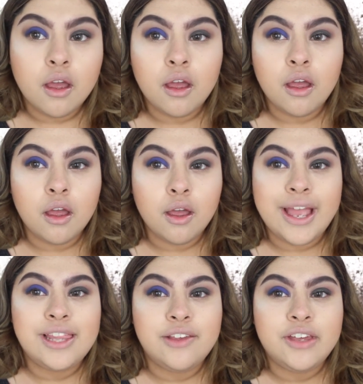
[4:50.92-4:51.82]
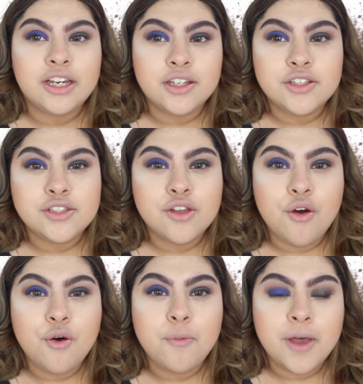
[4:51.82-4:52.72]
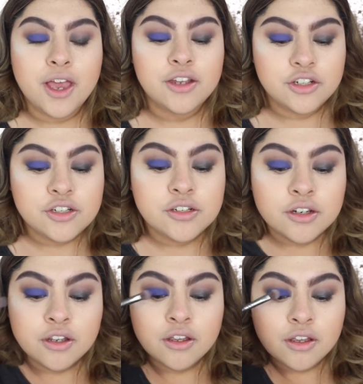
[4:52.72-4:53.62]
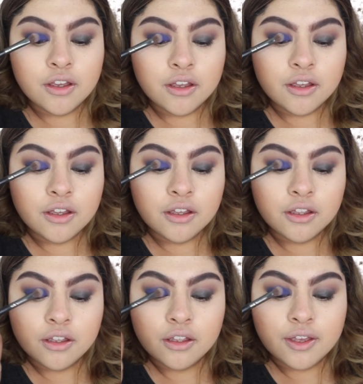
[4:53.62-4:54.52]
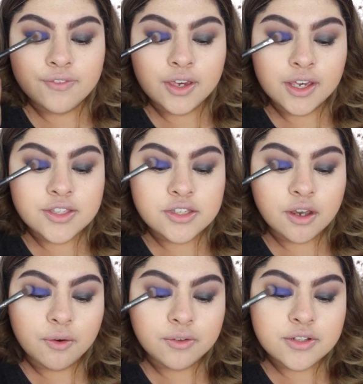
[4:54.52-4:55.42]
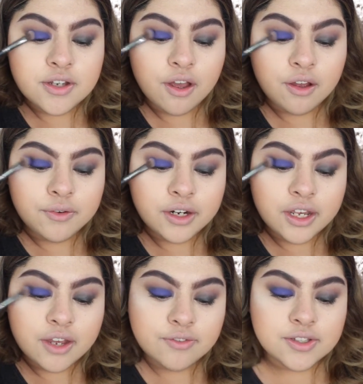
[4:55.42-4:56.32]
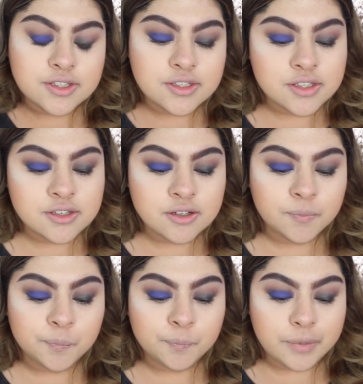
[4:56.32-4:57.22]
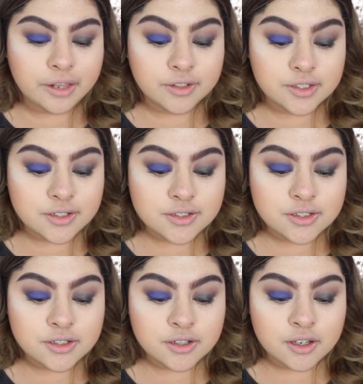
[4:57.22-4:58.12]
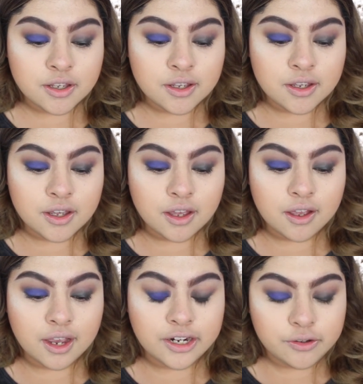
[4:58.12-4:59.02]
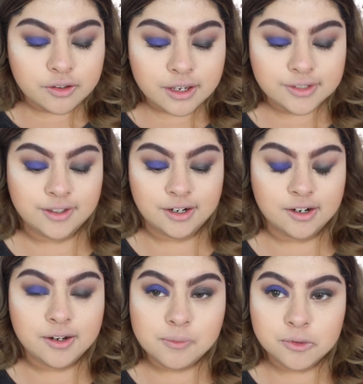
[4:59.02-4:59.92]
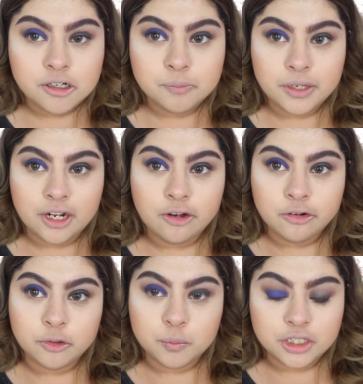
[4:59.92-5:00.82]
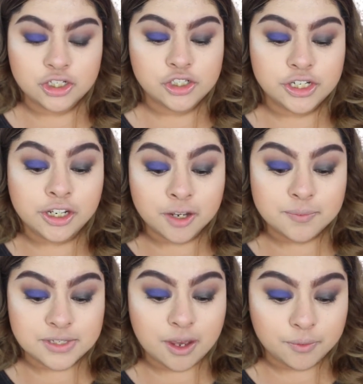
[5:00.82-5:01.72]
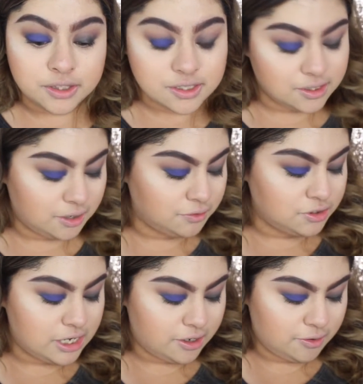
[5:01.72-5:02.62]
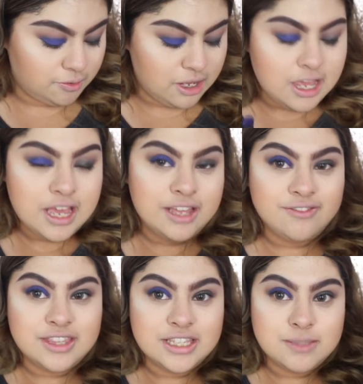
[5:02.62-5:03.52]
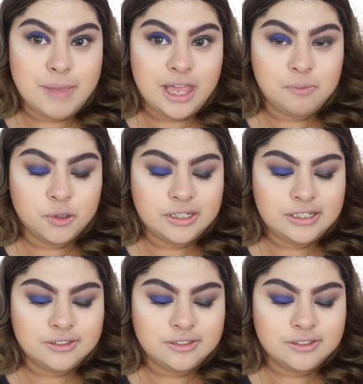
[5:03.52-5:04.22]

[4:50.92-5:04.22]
I love that color so much. If you guys don't already have this palette, I know you can't get it anymore, but I hope that she comes out with a single shadow with this bad boy.